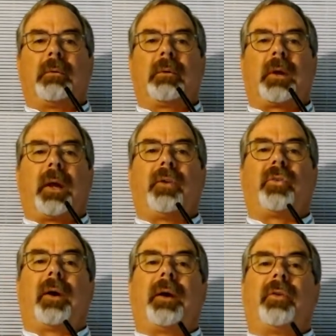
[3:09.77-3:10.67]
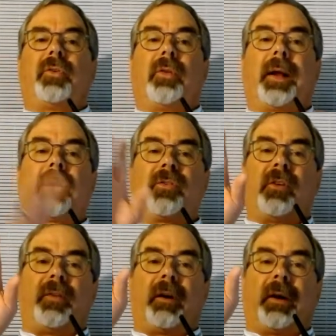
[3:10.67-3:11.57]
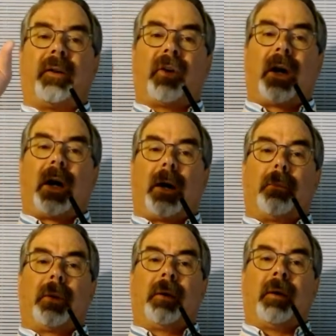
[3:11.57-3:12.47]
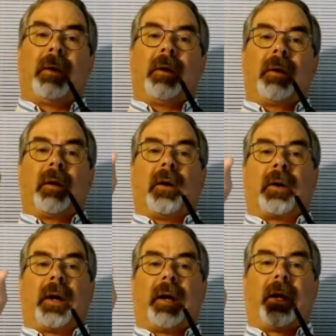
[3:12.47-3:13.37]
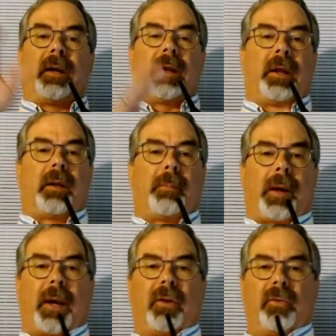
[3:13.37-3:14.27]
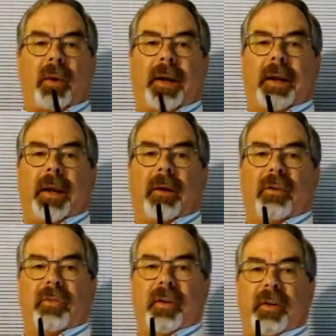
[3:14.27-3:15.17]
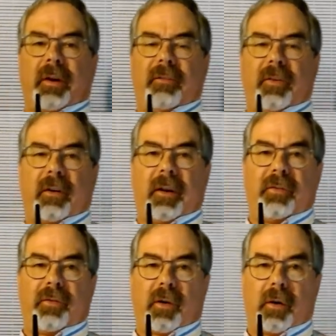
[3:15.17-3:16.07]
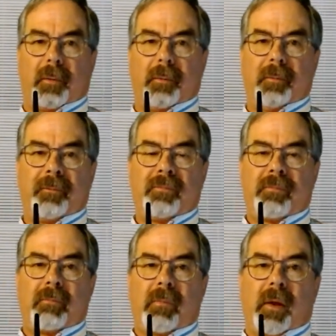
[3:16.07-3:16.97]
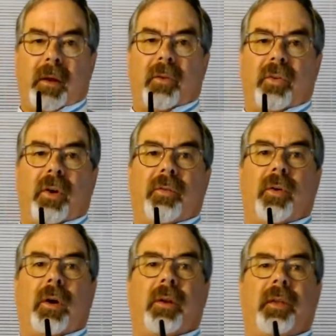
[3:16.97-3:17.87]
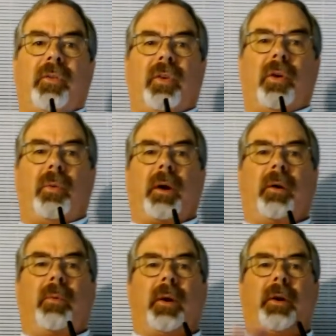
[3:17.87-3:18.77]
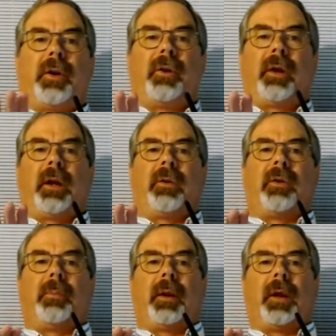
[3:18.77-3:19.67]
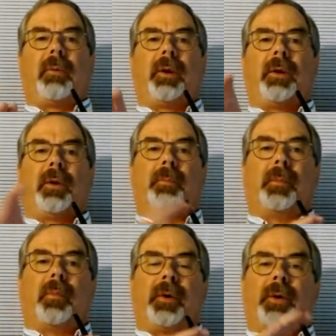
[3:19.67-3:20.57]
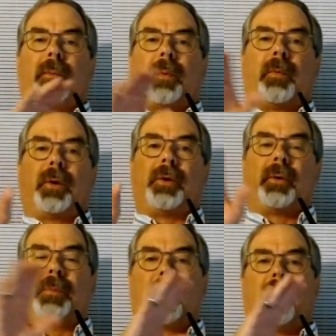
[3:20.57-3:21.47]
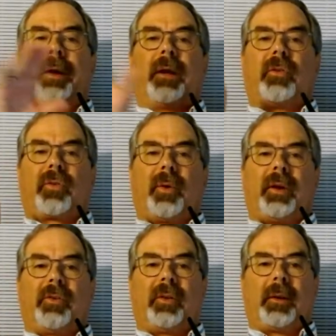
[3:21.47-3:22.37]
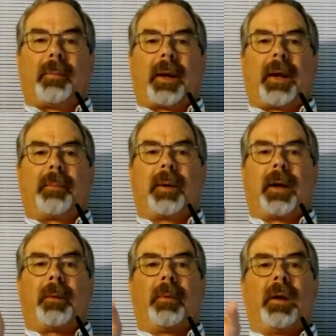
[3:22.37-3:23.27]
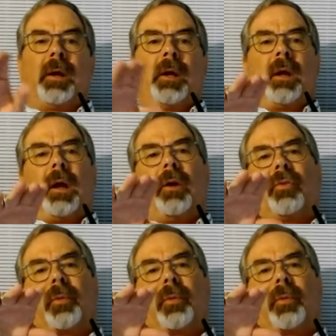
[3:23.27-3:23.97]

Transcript: Okay, so that's the very top. Okay, and the bag right now is very, very firm, and so forth. And so where you need to be when you're blowing and squeezing the bagpipe is